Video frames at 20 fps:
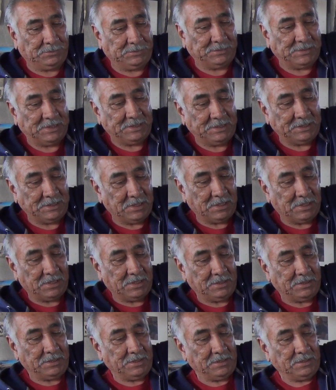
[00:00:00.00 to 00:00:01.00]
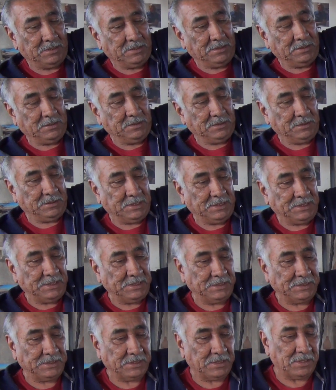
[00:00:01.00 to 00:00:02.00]
this
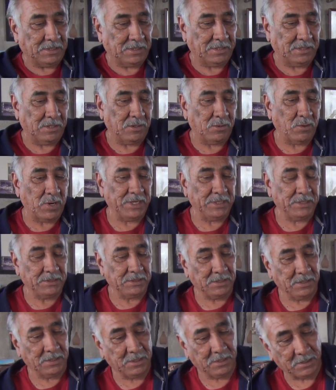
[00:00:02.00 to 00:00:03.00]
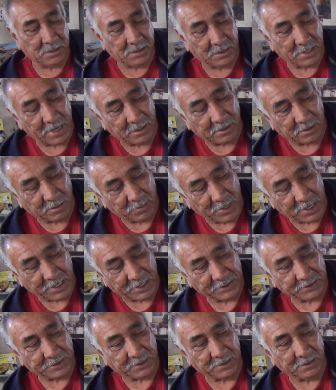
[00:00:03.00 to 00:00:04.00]
is a white
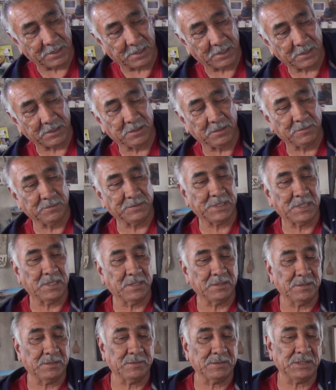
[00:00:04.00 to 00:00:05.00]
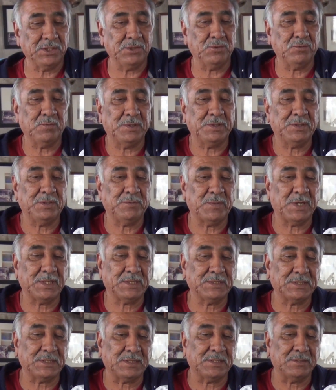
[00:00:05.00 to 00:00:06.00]
alabaster that comes out of Cuba, New
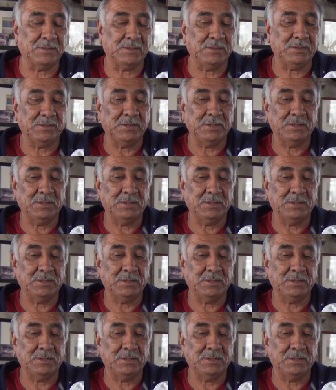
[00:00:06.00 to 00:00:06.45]
Mexico.